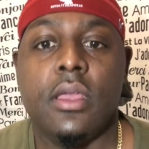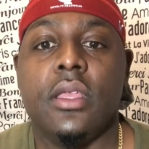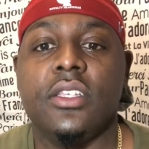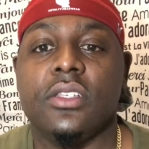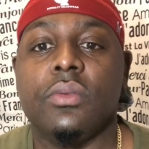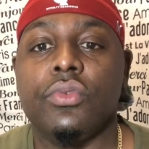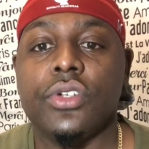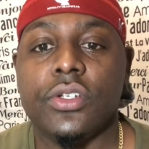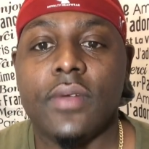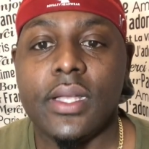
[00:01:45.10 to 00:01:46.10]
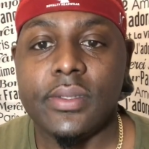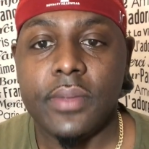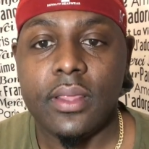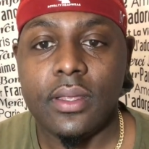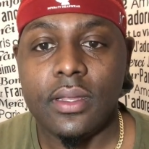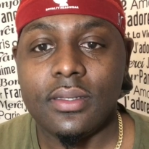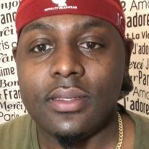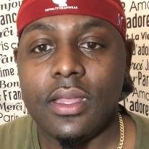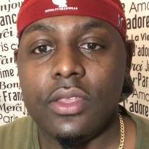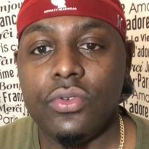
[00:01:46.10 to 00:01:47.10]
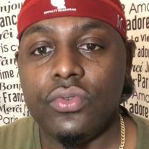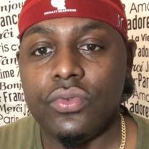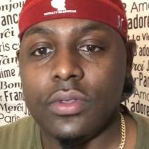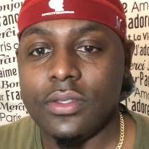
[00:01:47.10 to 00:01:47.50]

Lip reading: This is a moisturizing method. Instead of you